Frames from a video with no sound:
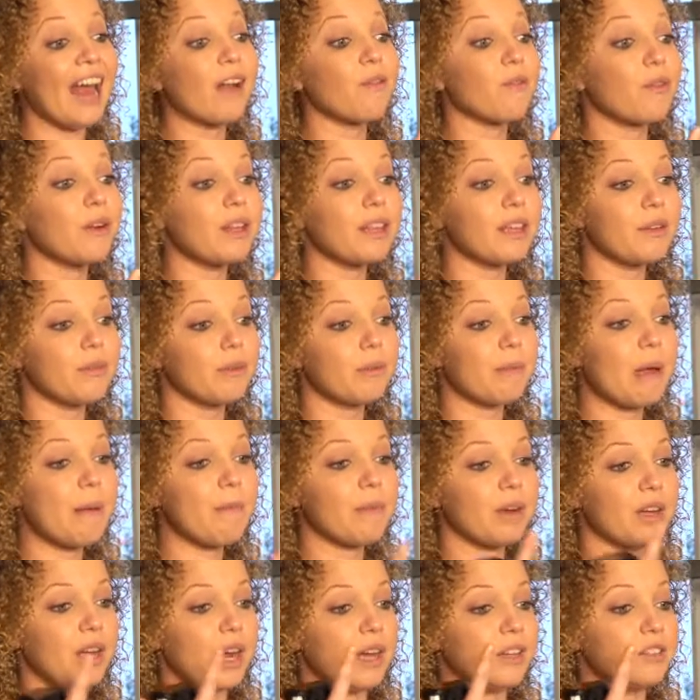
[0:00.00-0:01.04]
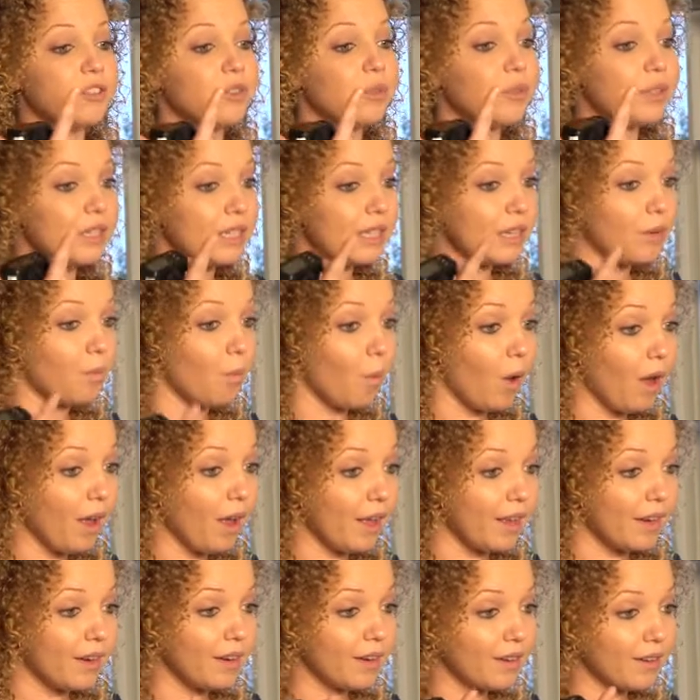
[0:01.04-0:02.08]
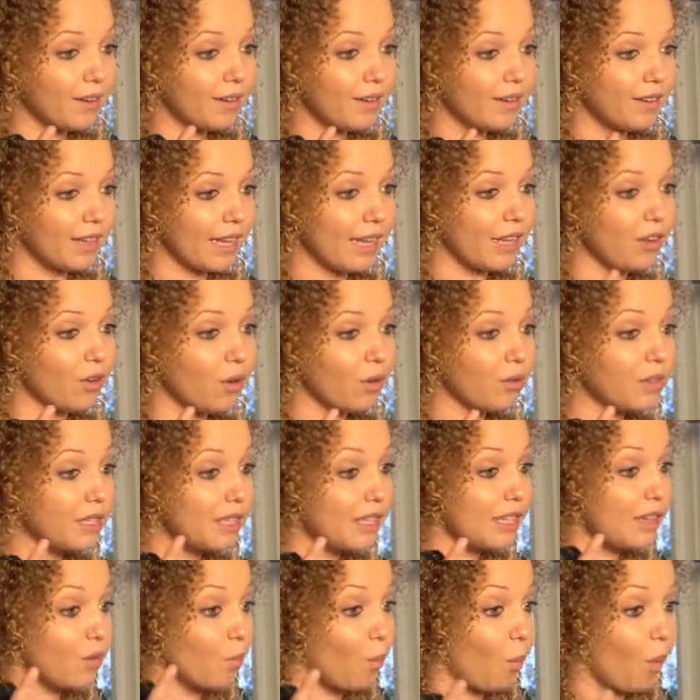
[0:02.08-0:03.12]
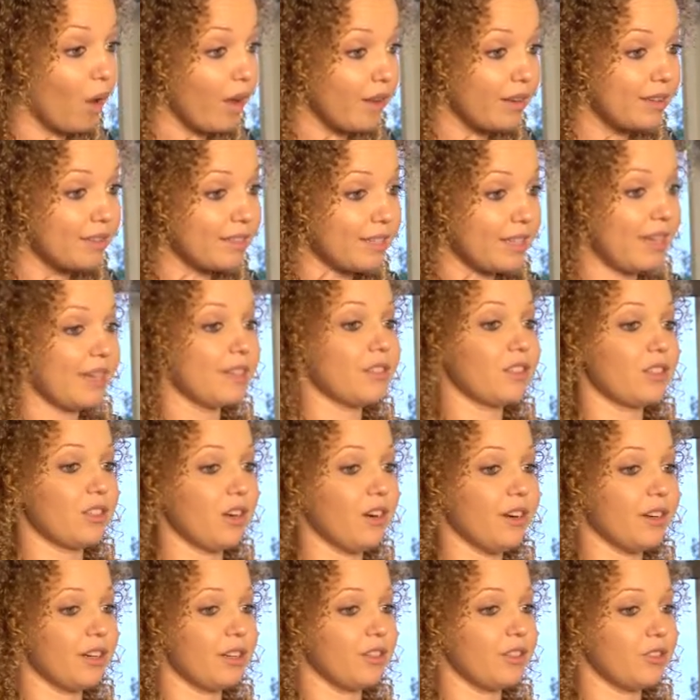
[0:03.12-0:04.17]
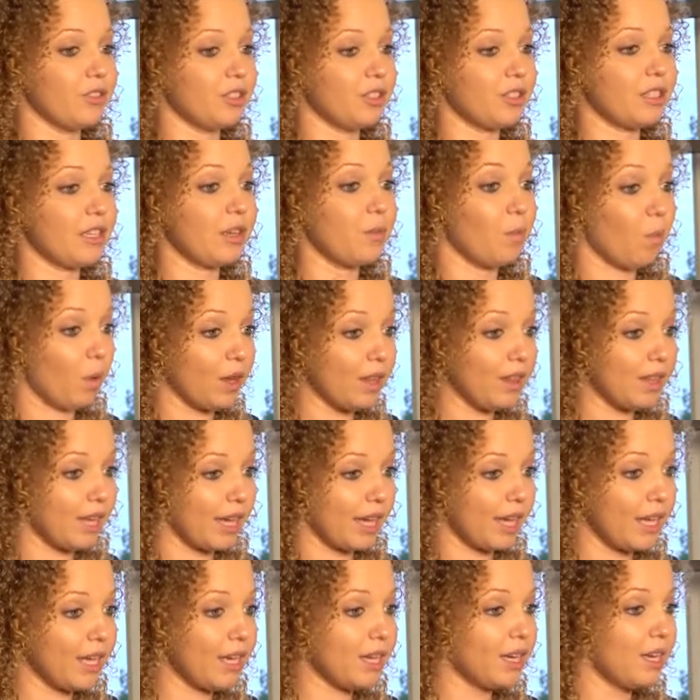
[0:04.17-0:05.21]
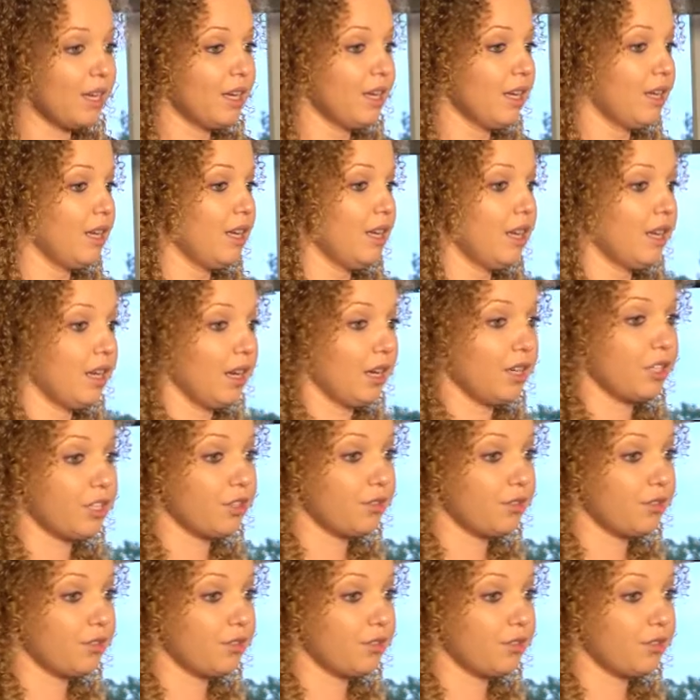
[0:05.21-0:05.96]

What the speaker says: And really, remember, guys, you only need one. Like, you only need one to get started. You just need one light, a